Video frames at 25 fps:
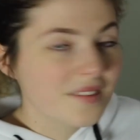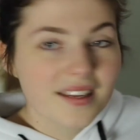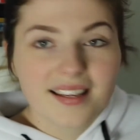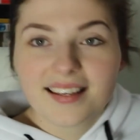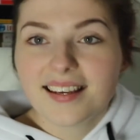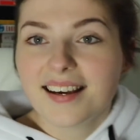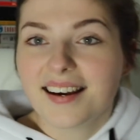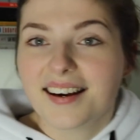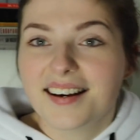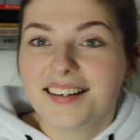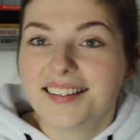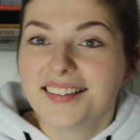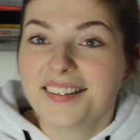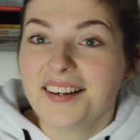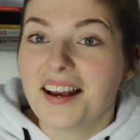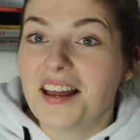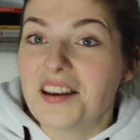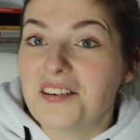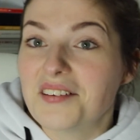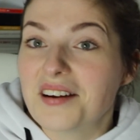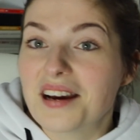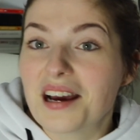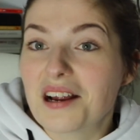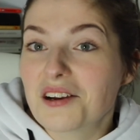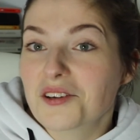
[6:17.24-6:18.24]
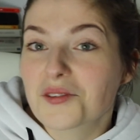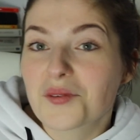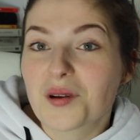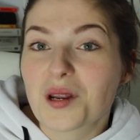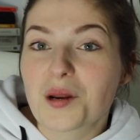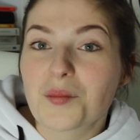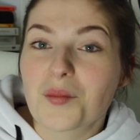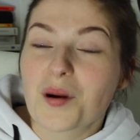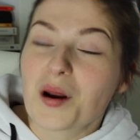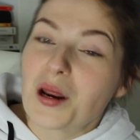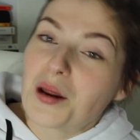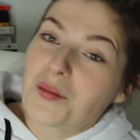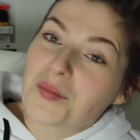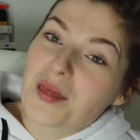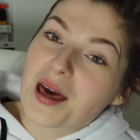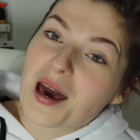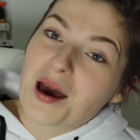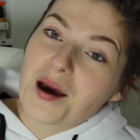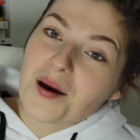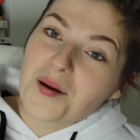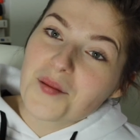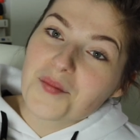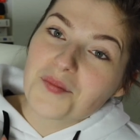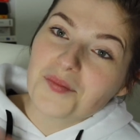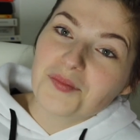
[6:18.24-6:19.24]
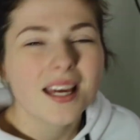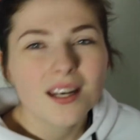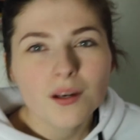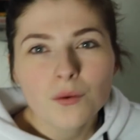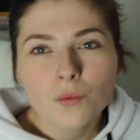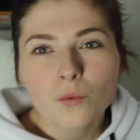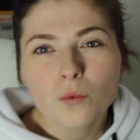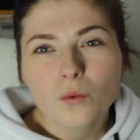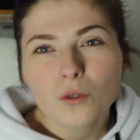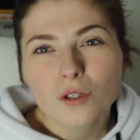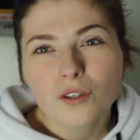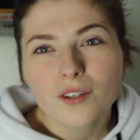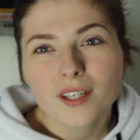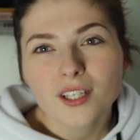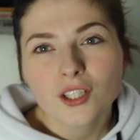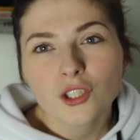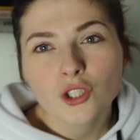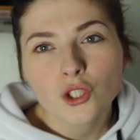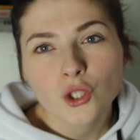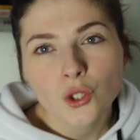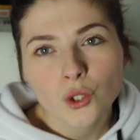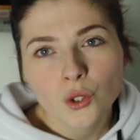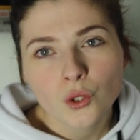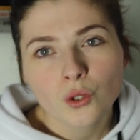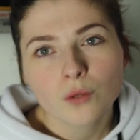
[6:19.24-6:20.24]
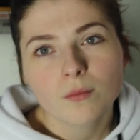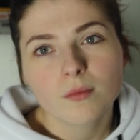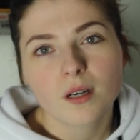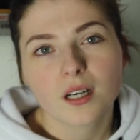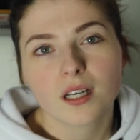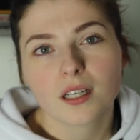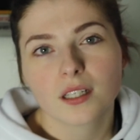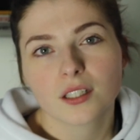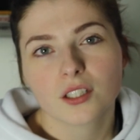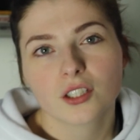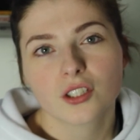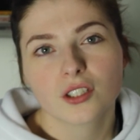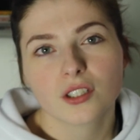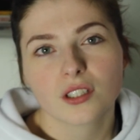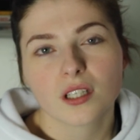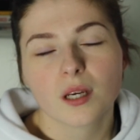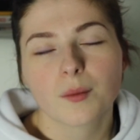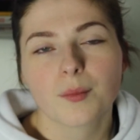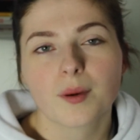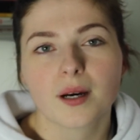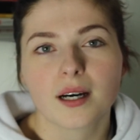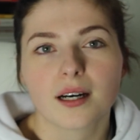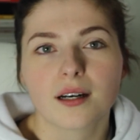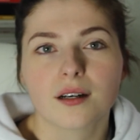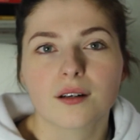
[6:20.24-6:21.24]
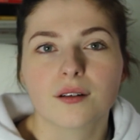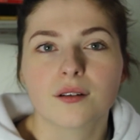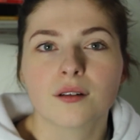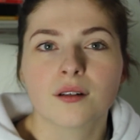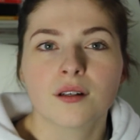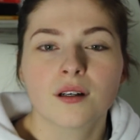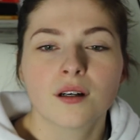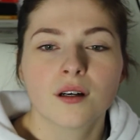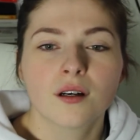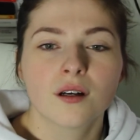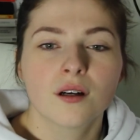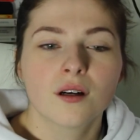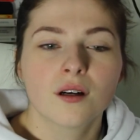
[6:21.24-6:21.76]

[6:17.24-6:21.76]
Yeah, anyway, I just wanted to put it there. I didn't worry too much about